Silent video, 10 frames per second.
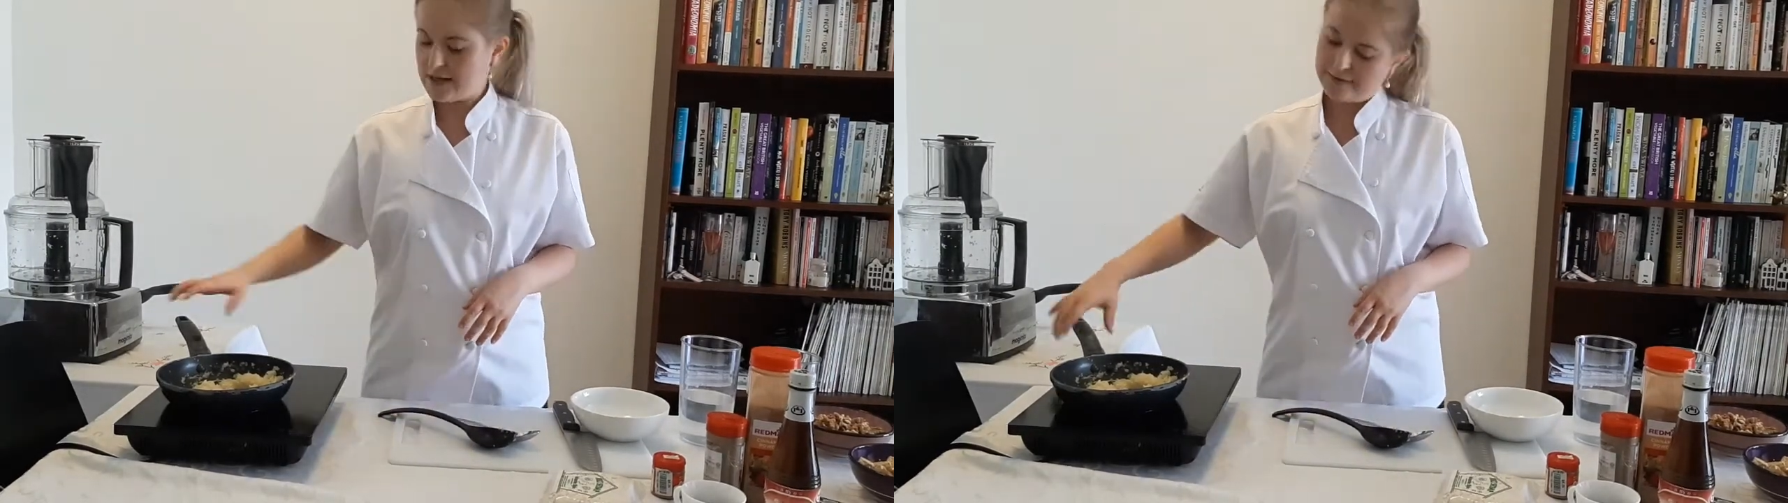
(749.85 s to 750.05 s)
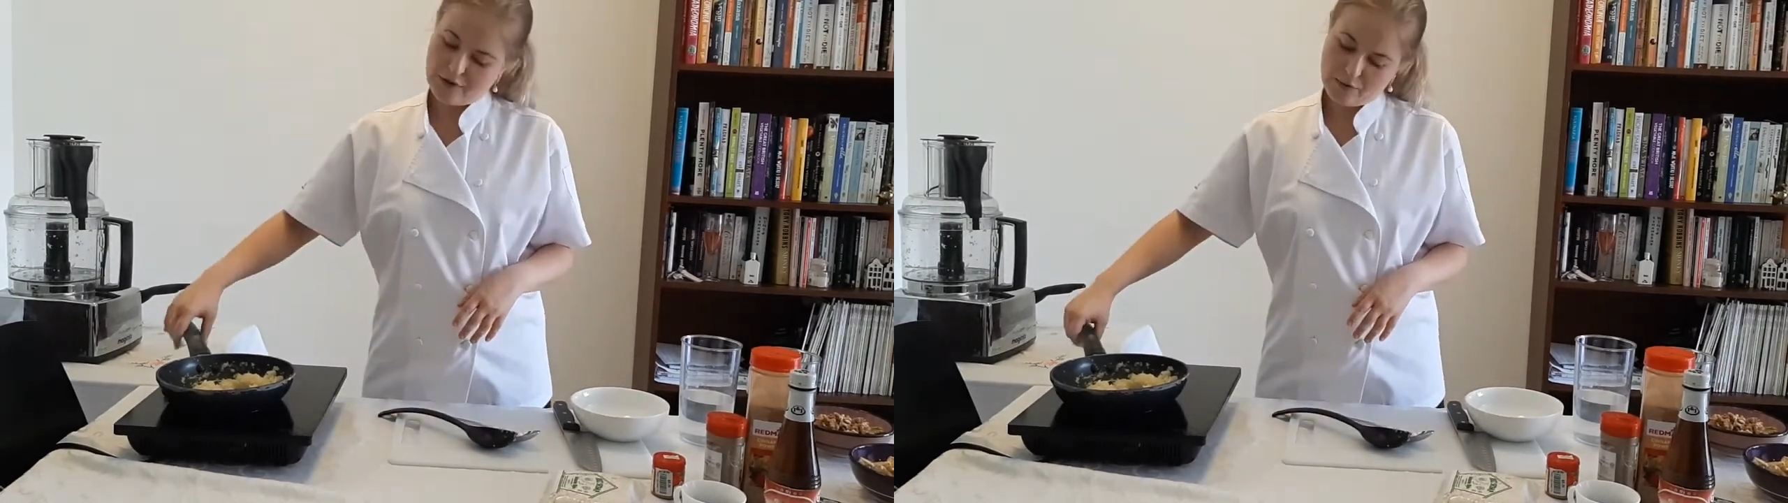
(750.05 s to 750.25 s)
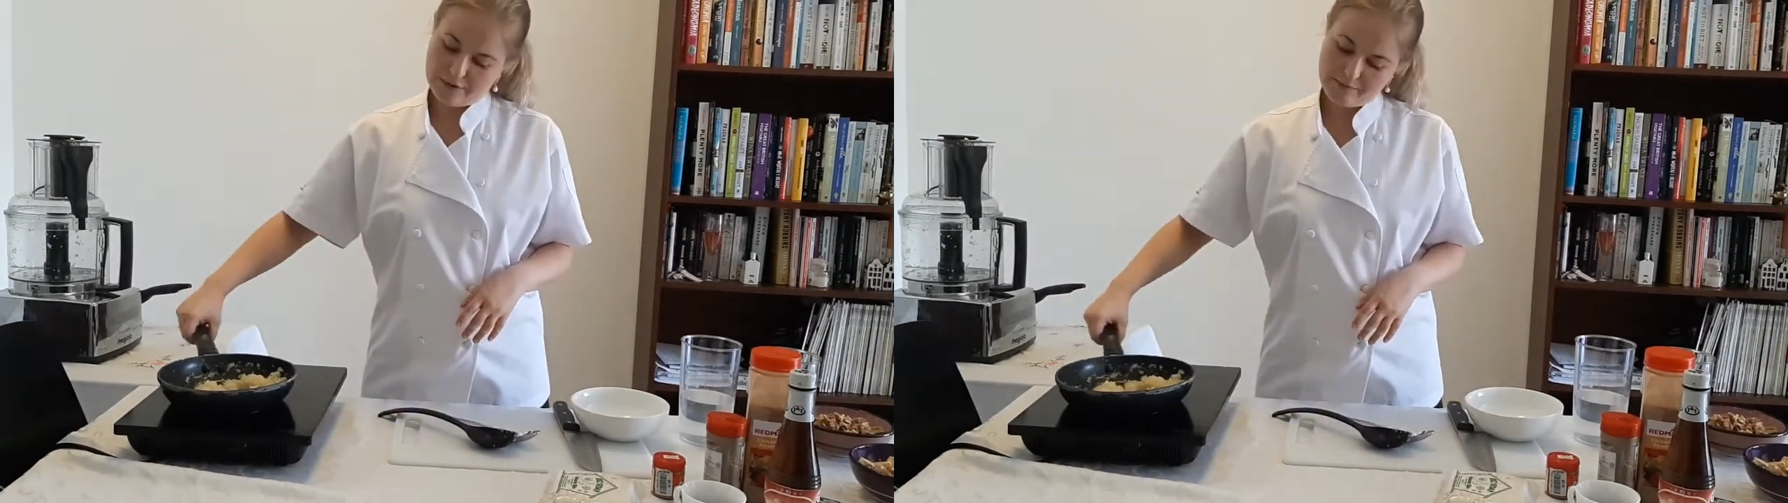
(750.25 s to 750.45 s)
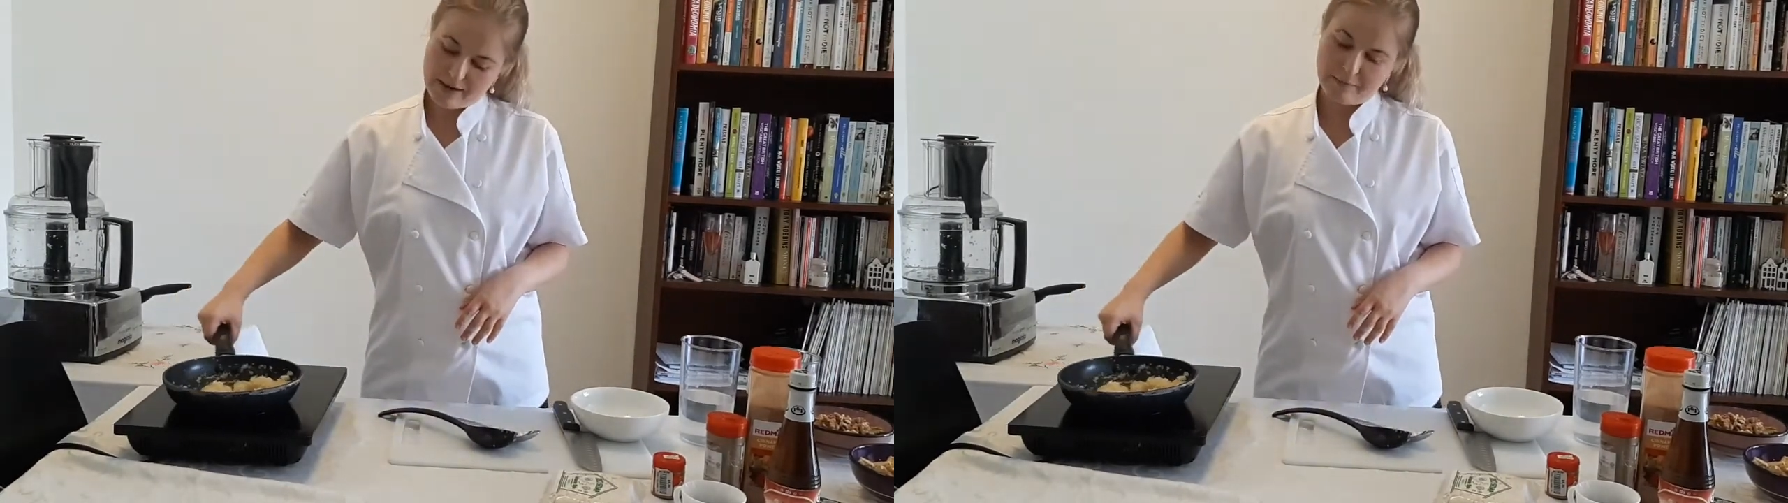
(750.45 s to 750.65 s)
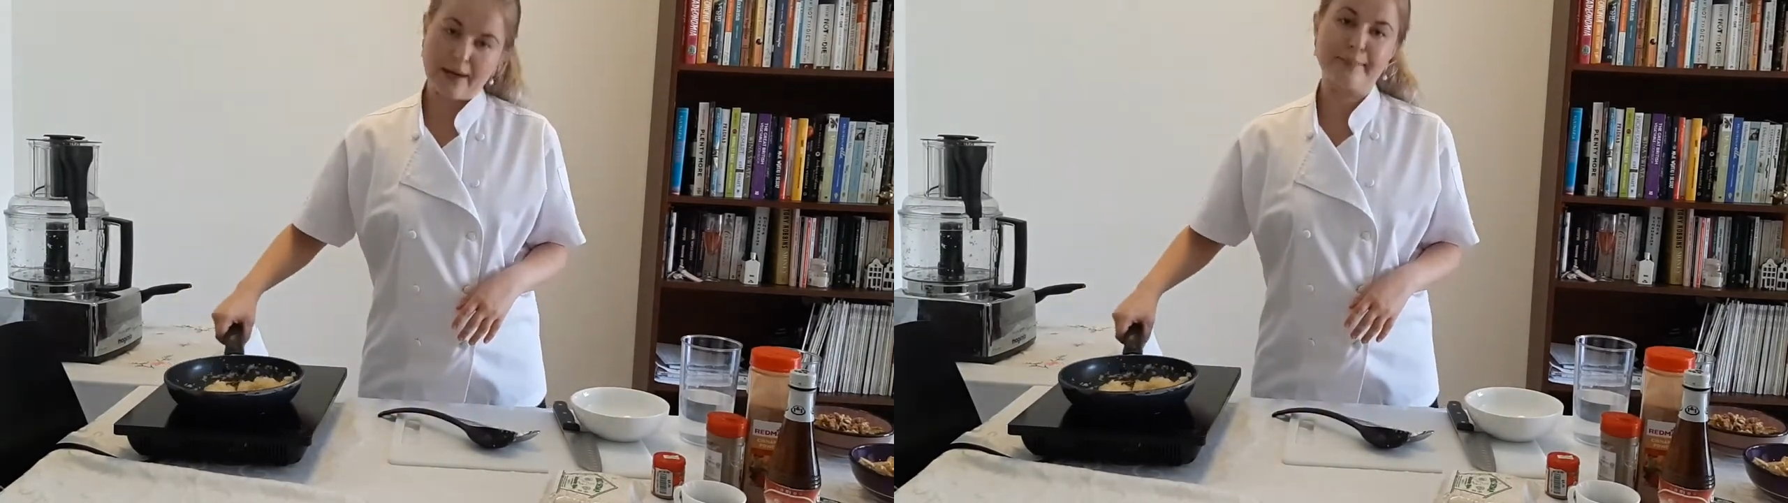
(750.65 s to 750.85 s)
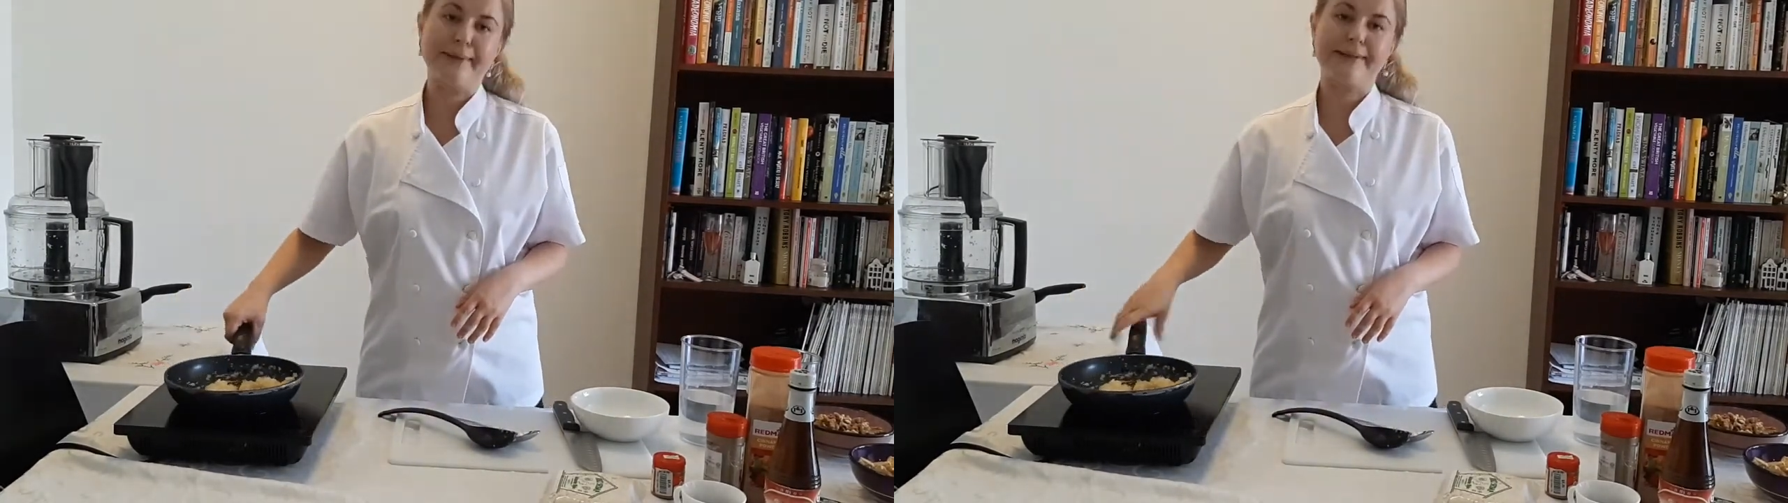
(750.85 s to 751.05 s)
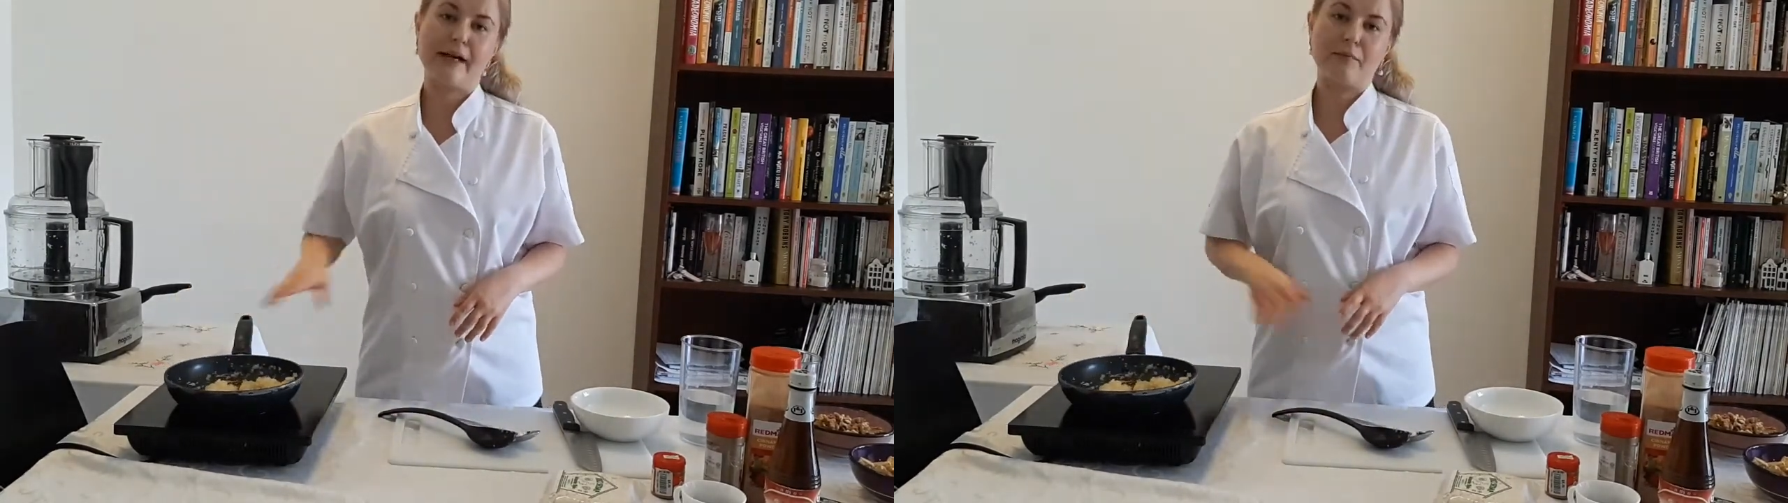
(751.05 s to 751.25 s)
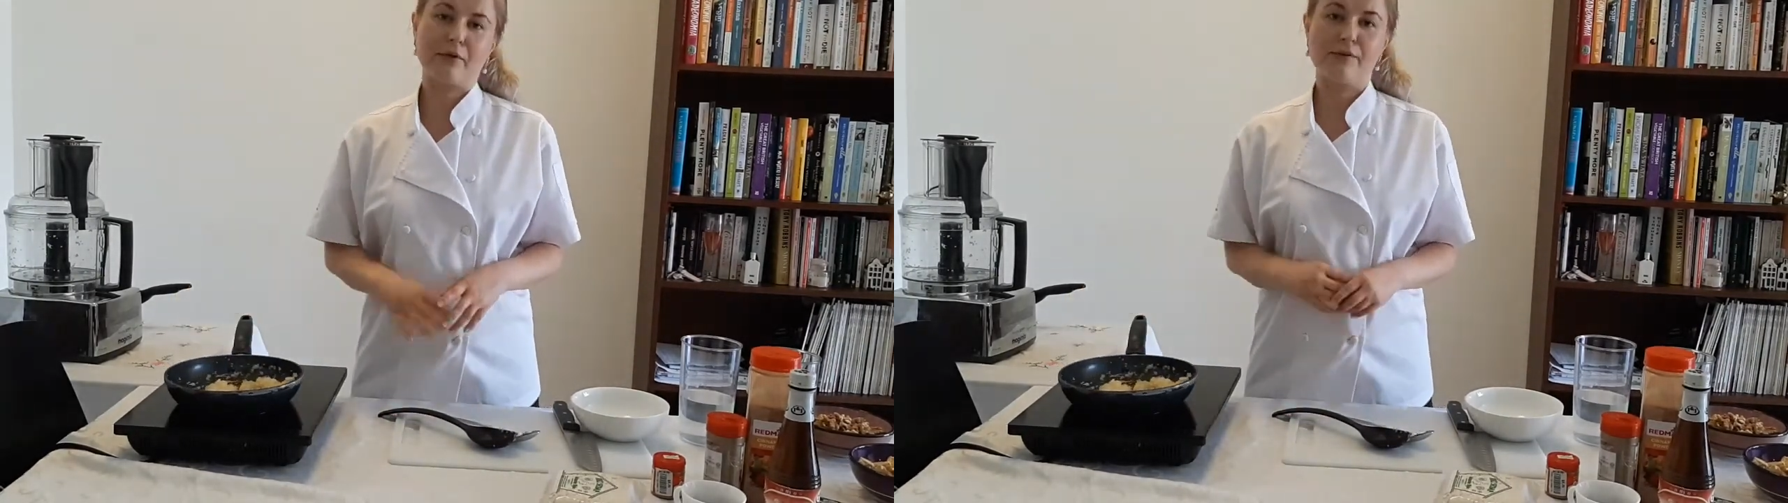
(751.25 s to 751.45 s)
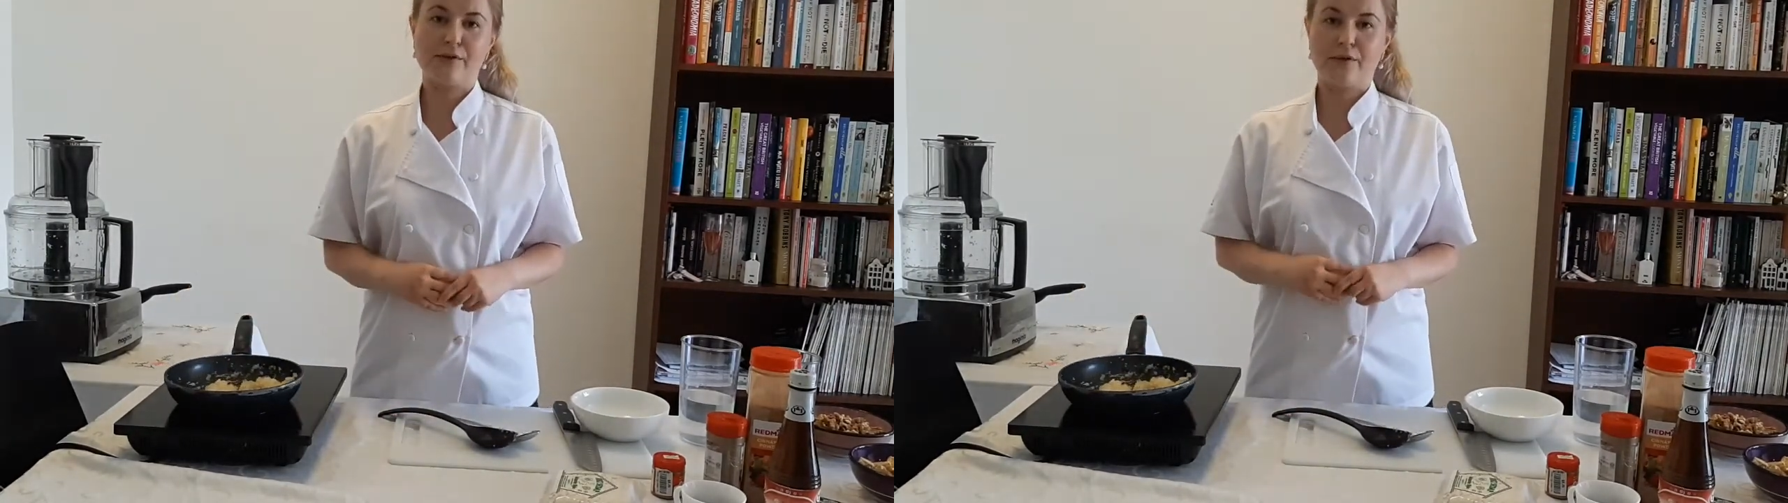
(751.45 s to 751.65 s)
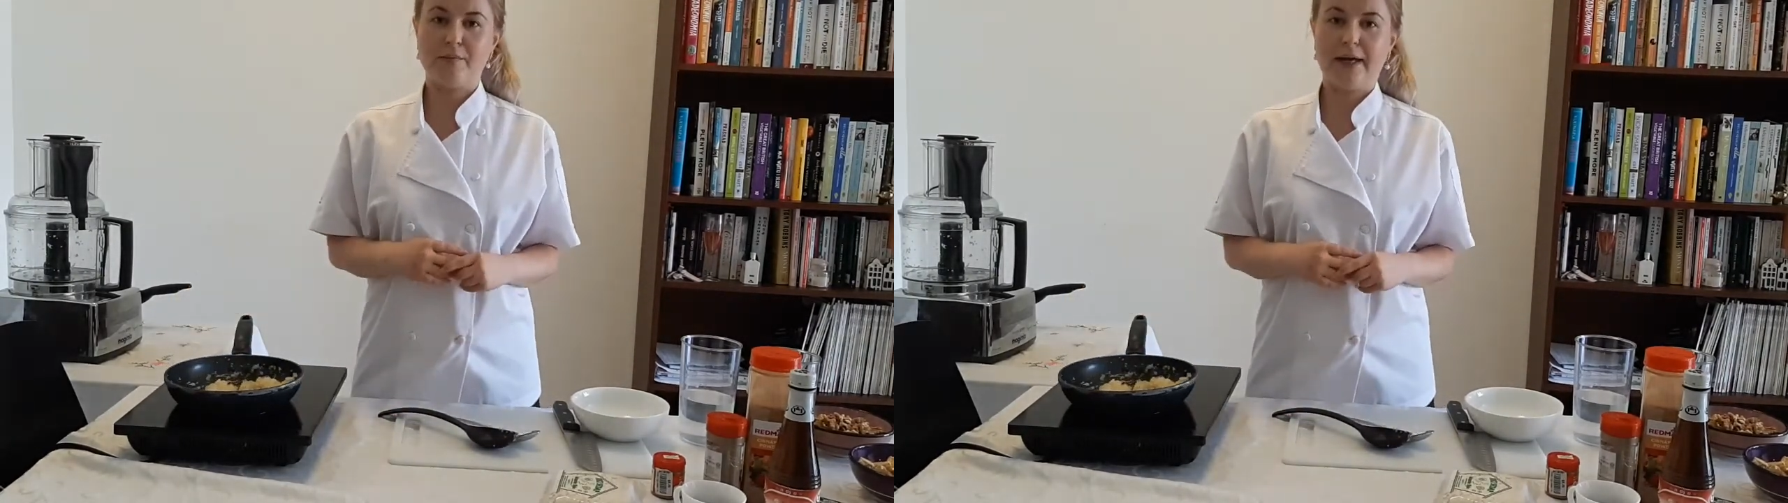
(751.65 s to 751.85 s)
I know it might be a bit time
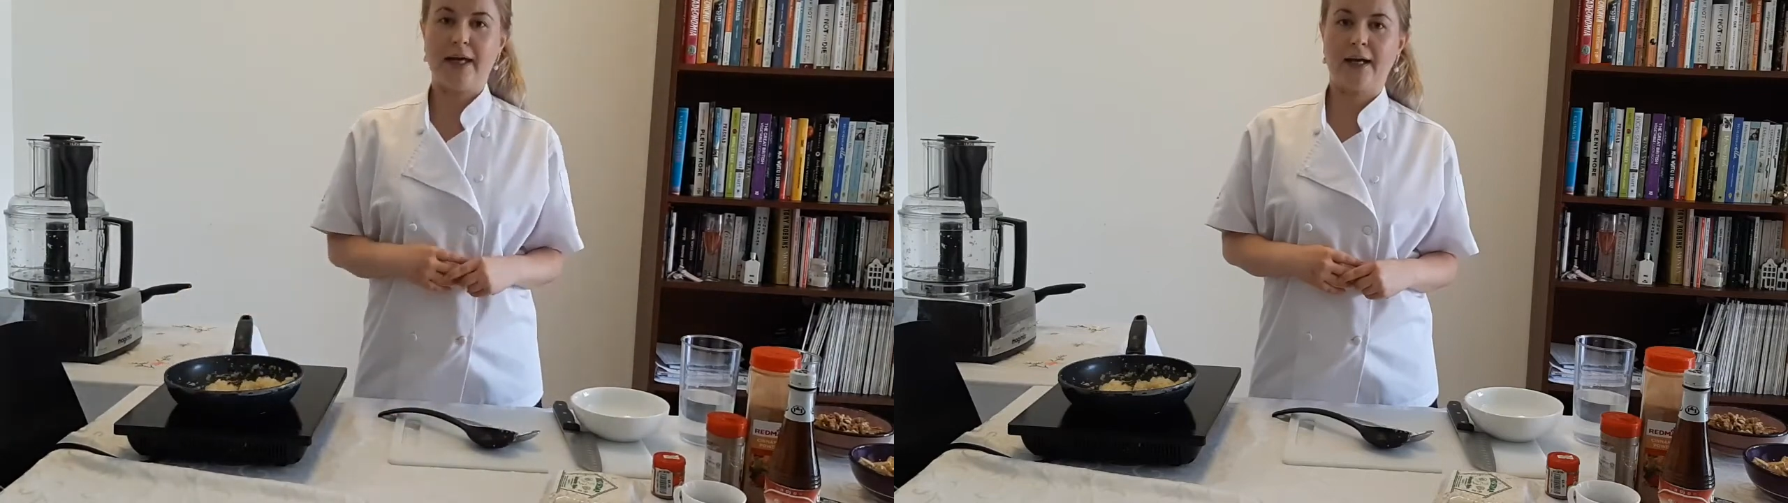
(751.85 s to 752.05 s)
consuming,